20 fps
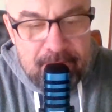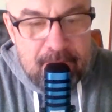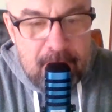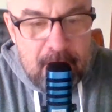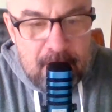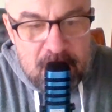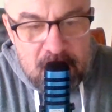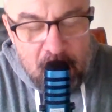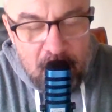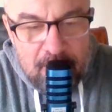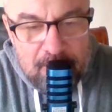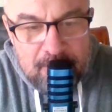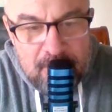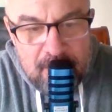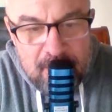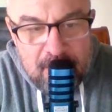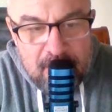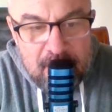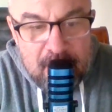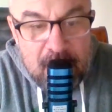So,
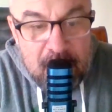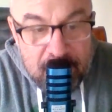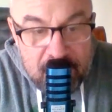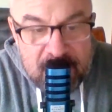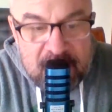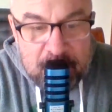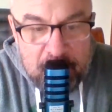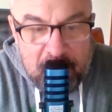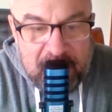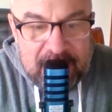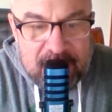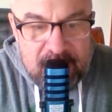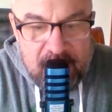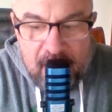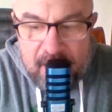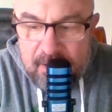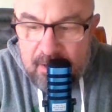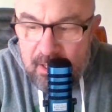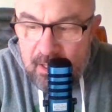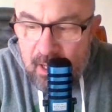this being
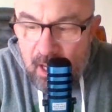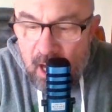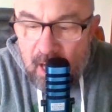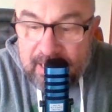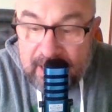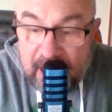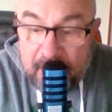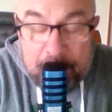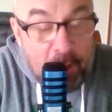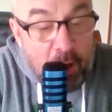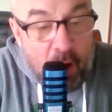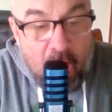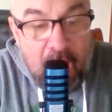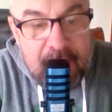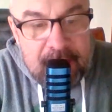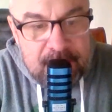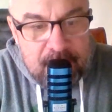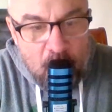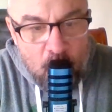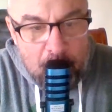said, keep your
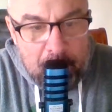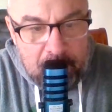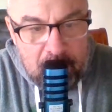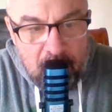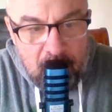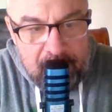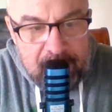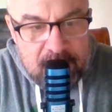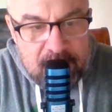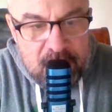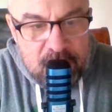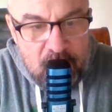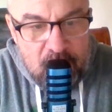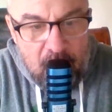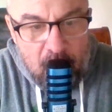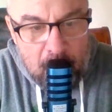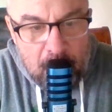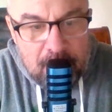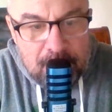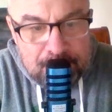eyes open, ladies and
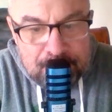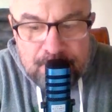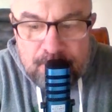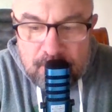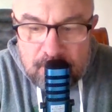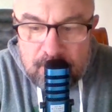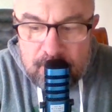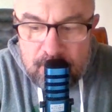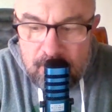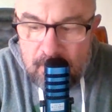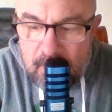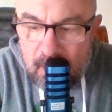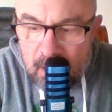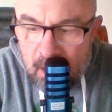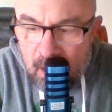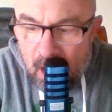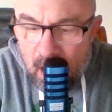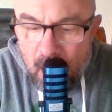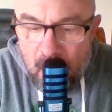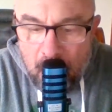gentlemen.
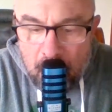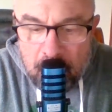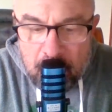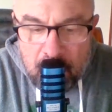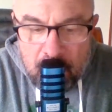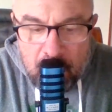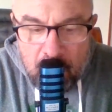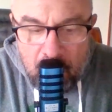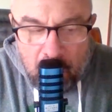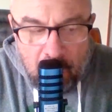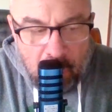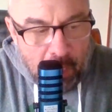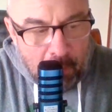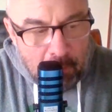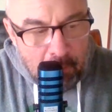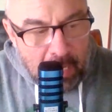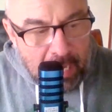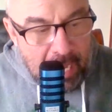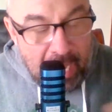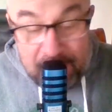
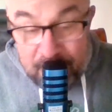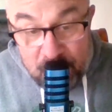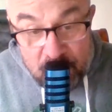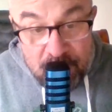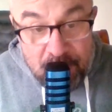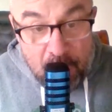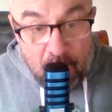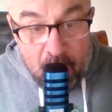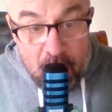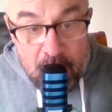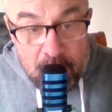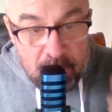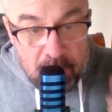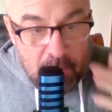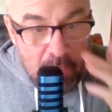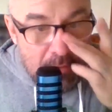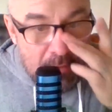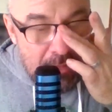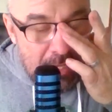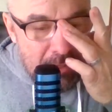I do know
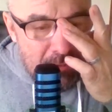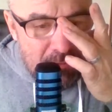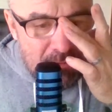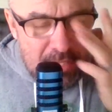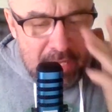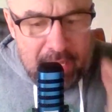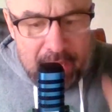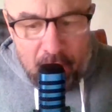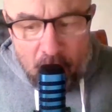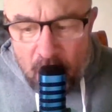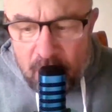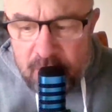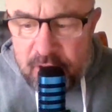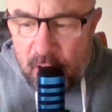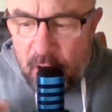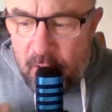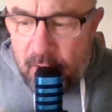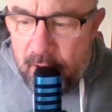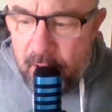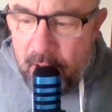that
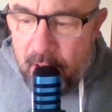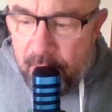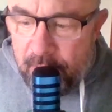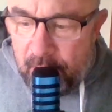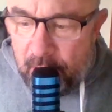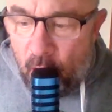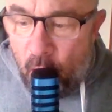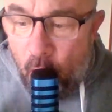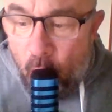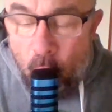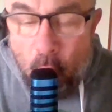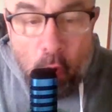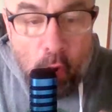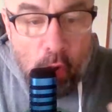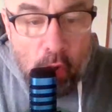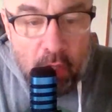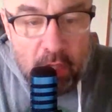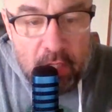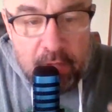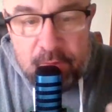also that
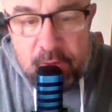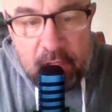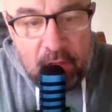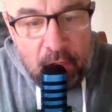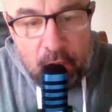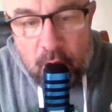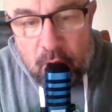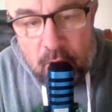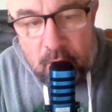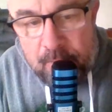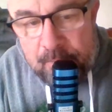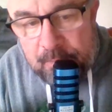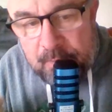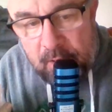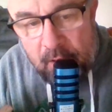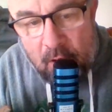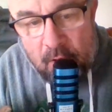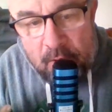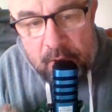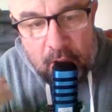all of the little,
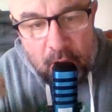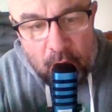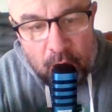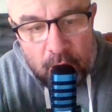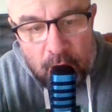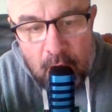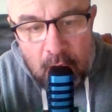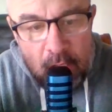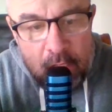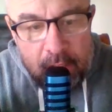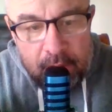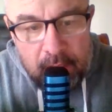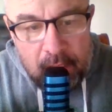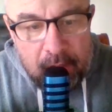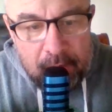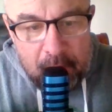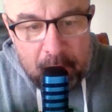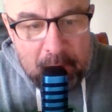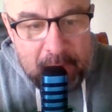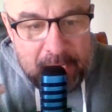
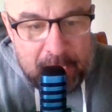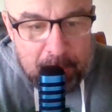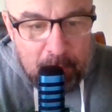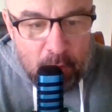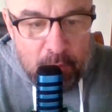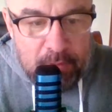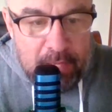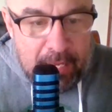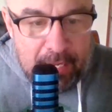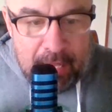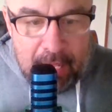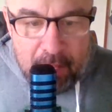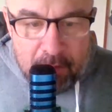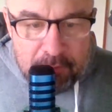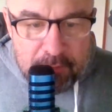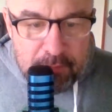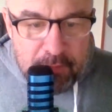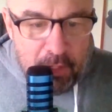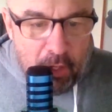the people that have,